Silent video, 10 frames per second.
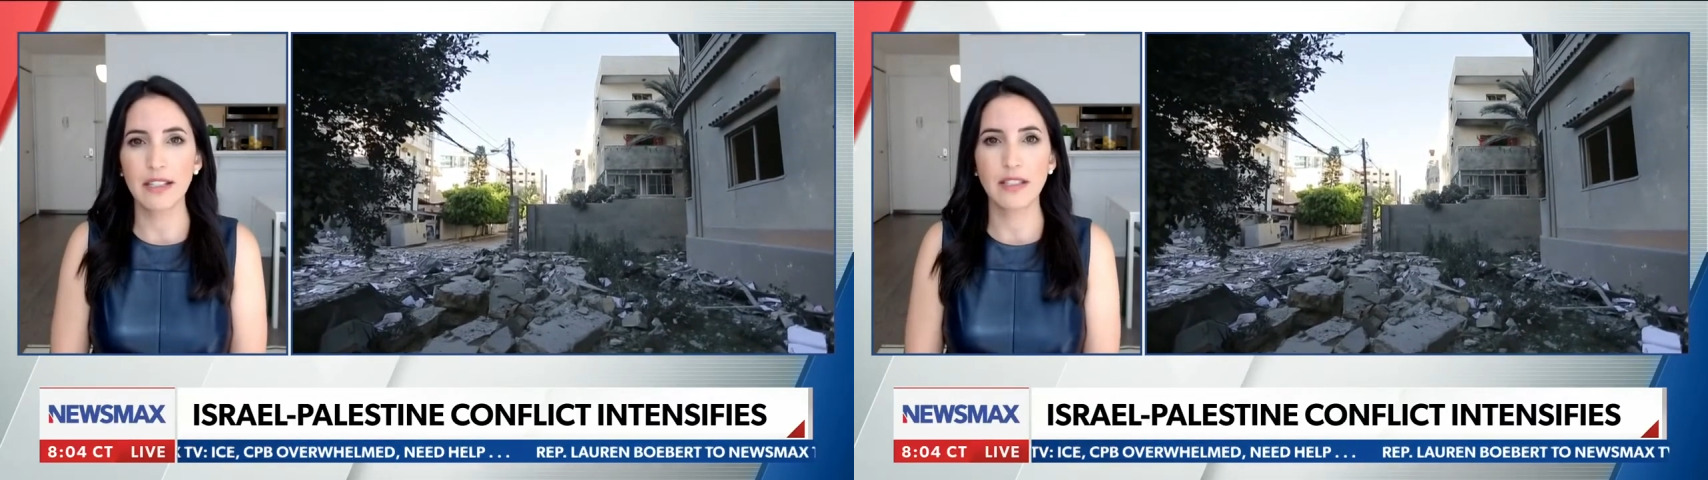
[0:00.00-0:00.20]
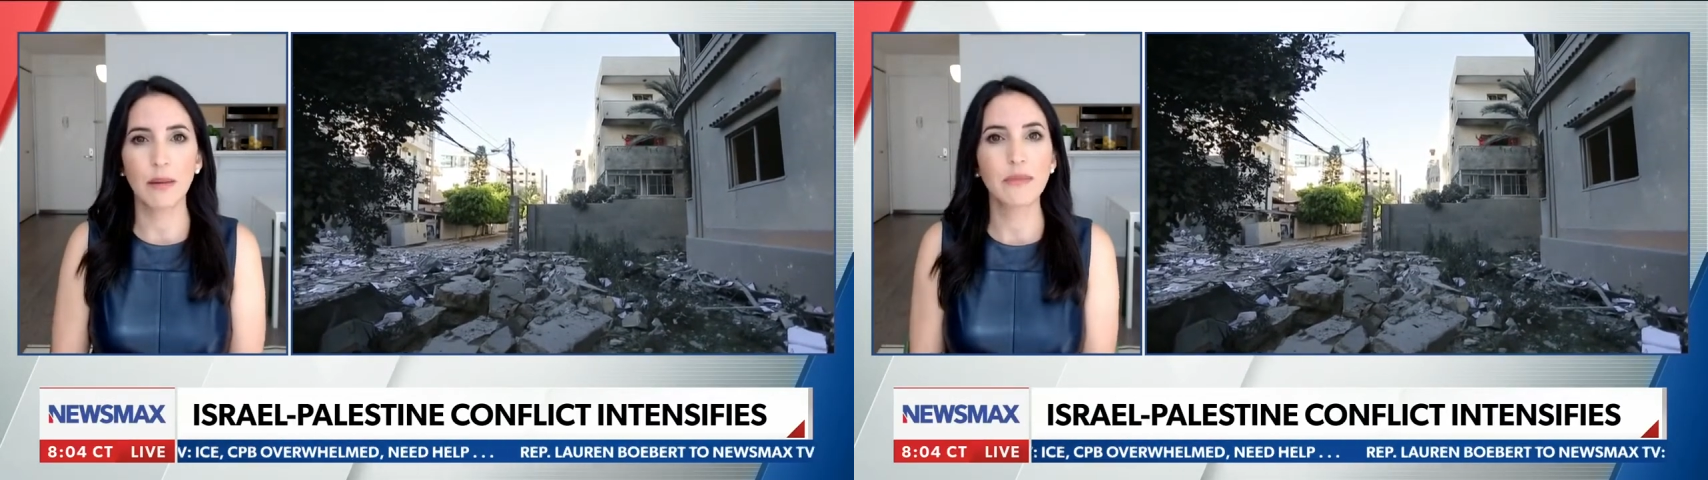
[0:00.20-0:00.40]

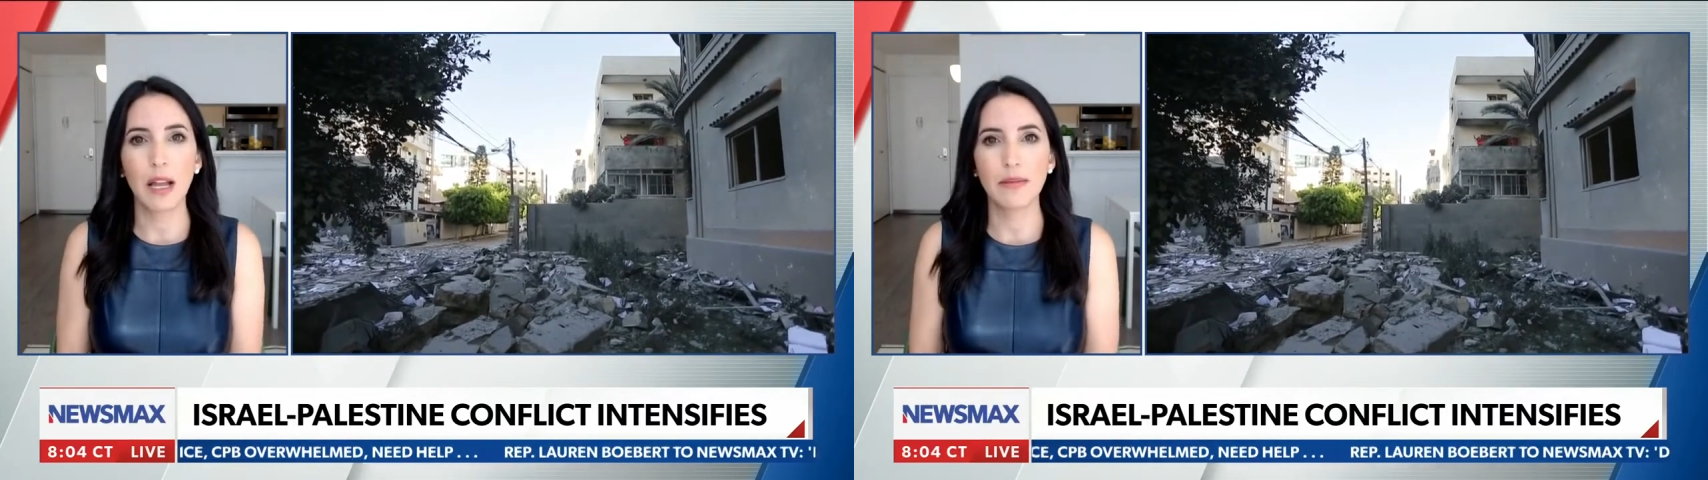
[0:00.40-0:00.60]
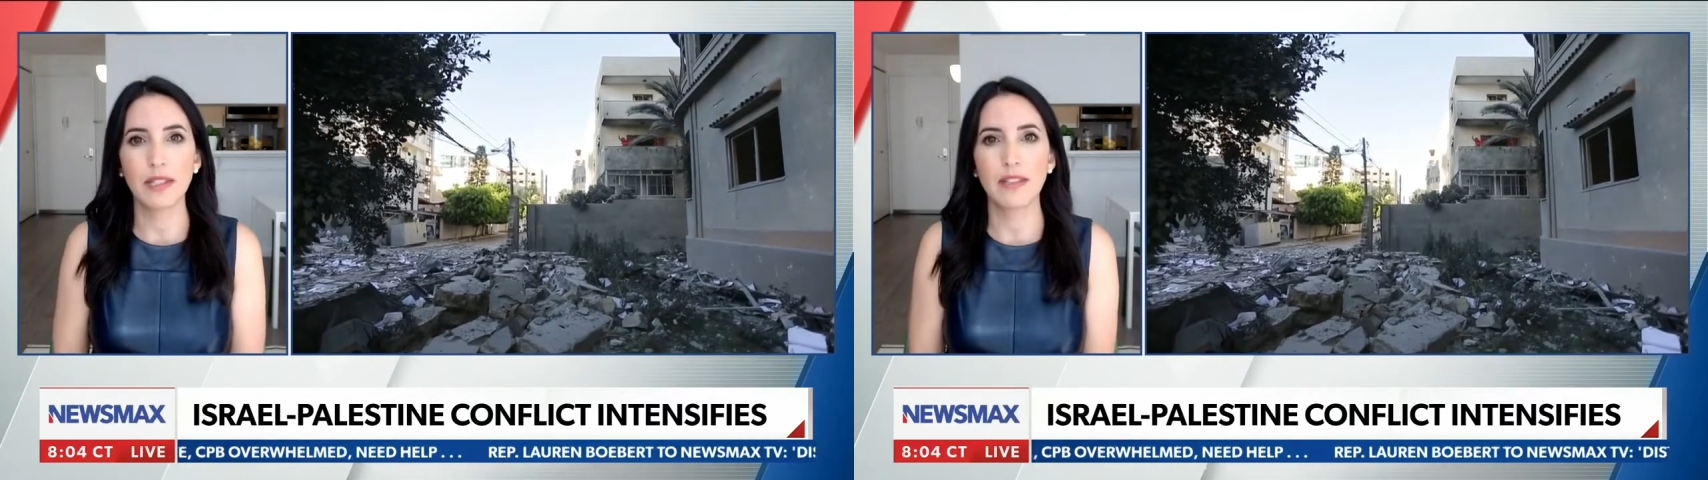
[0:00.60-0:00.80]

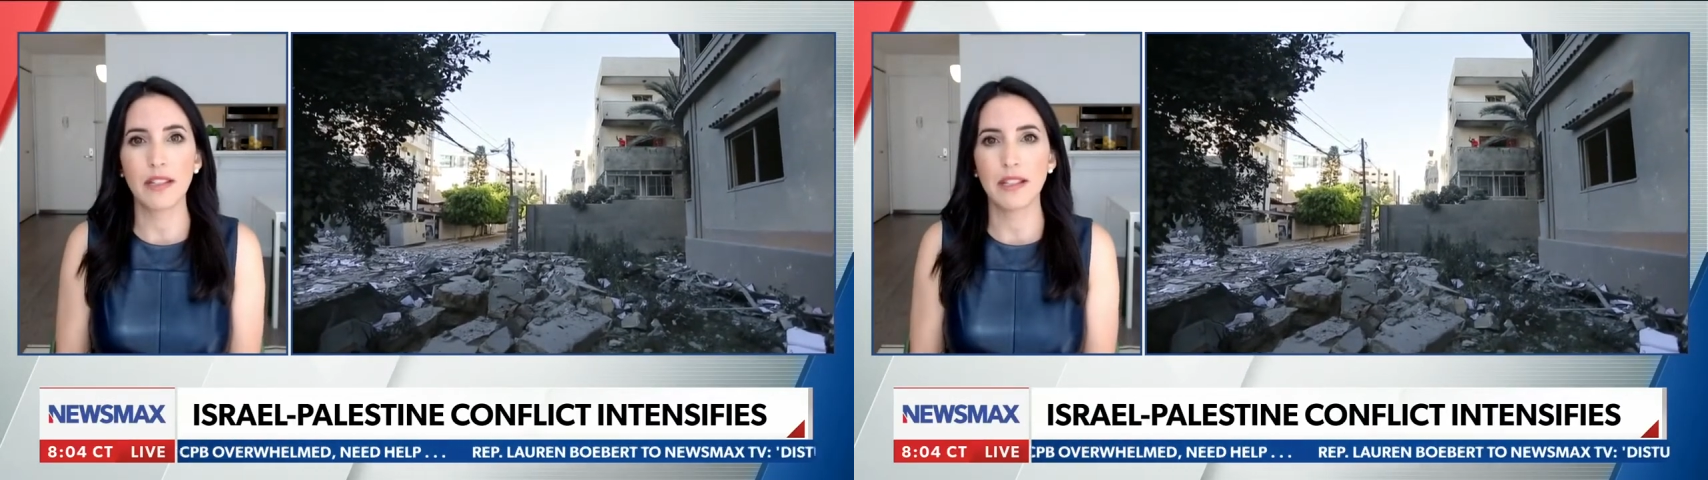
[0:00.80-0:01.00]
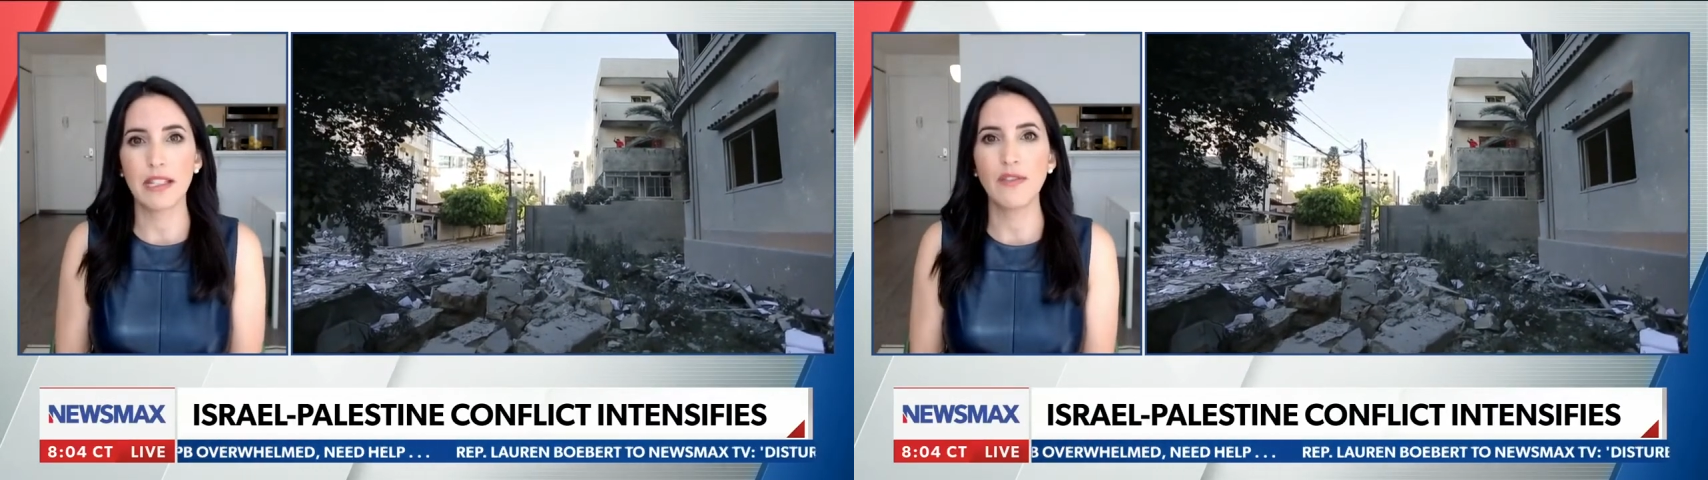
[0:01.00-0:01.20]
Sometimes it's,
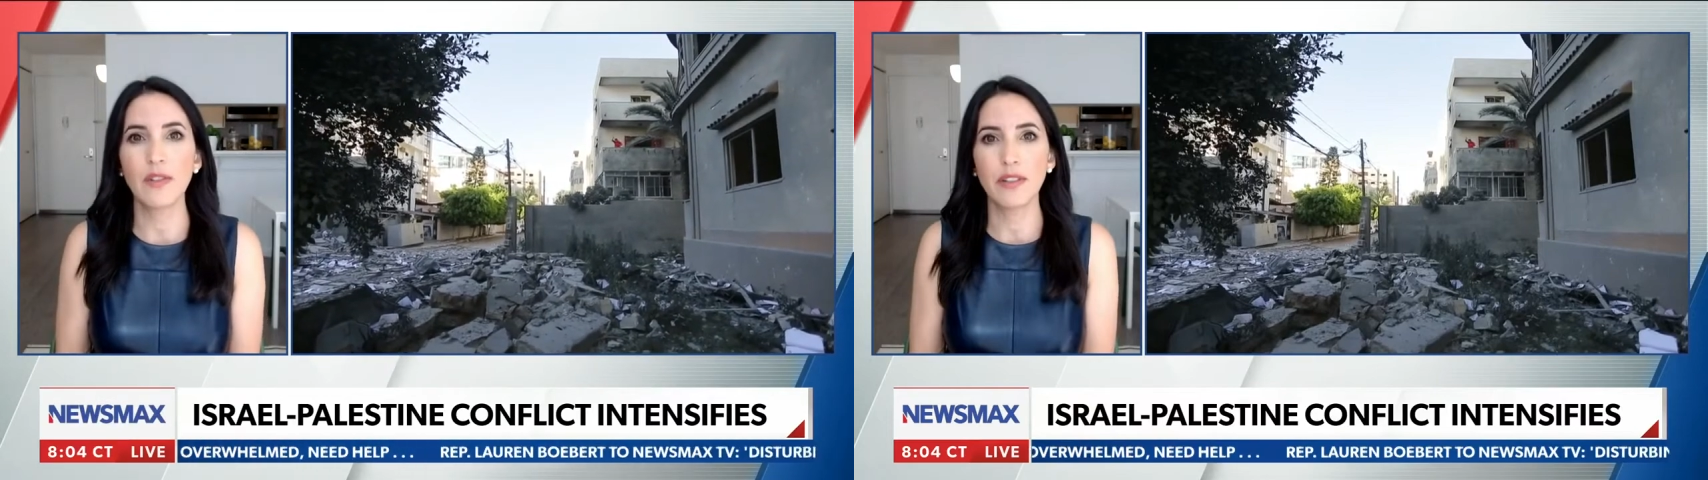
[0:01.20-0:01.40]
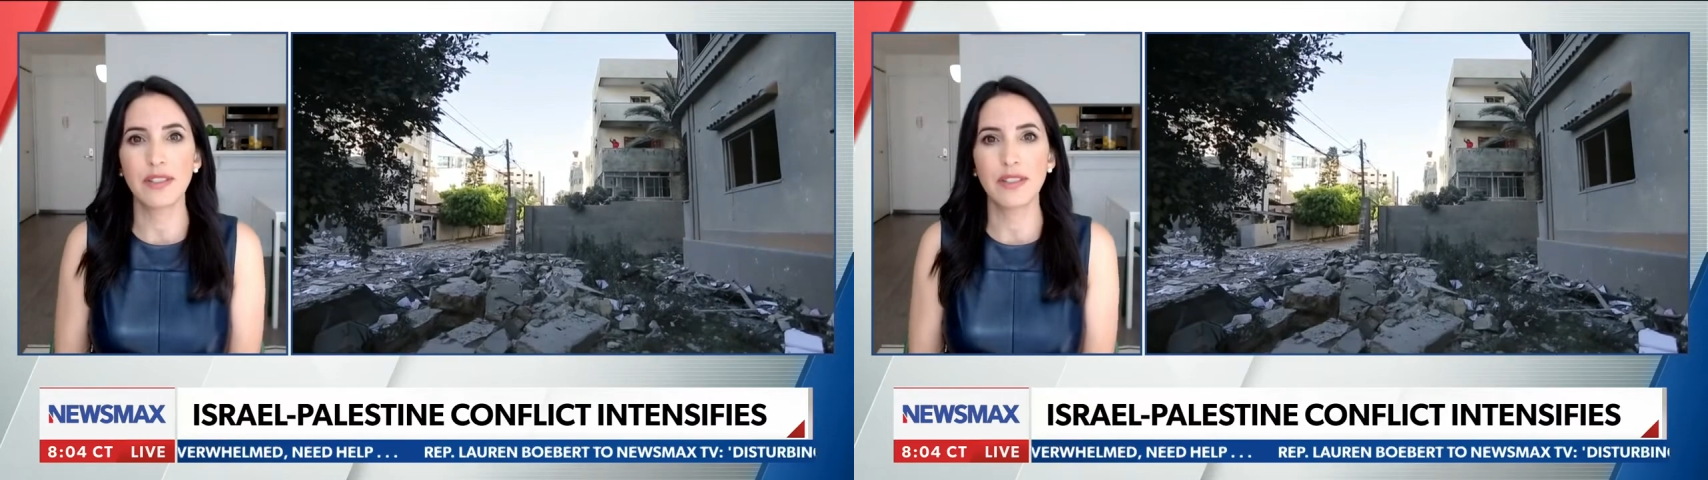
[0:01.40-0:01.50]
it's even